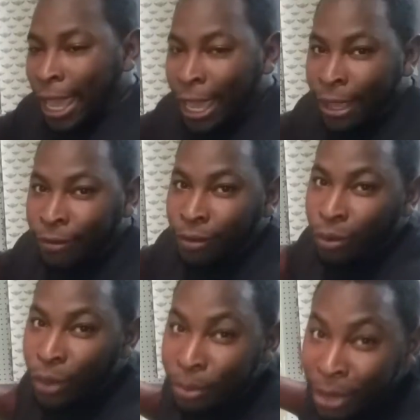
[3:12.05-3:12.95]
And
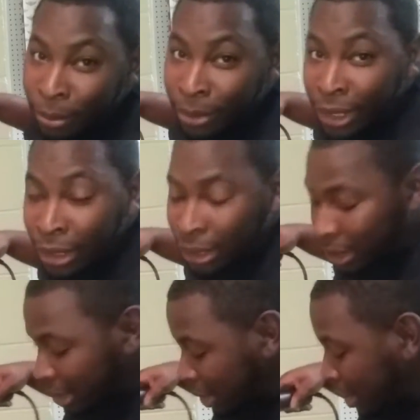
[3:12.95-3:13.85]
remember,
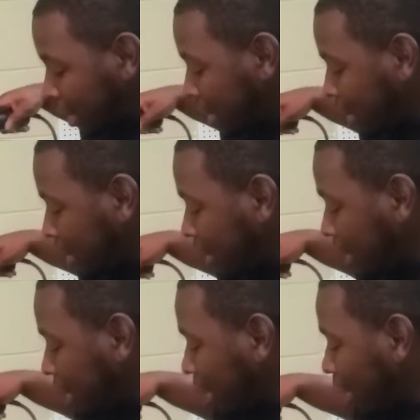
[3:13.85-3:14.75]

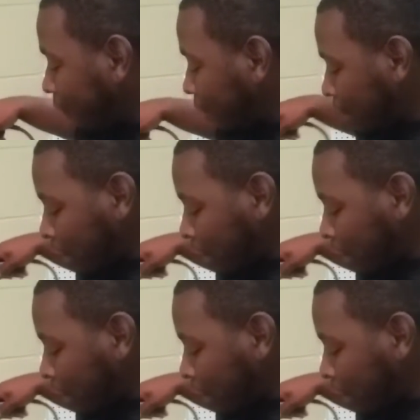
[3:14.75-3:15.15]
if you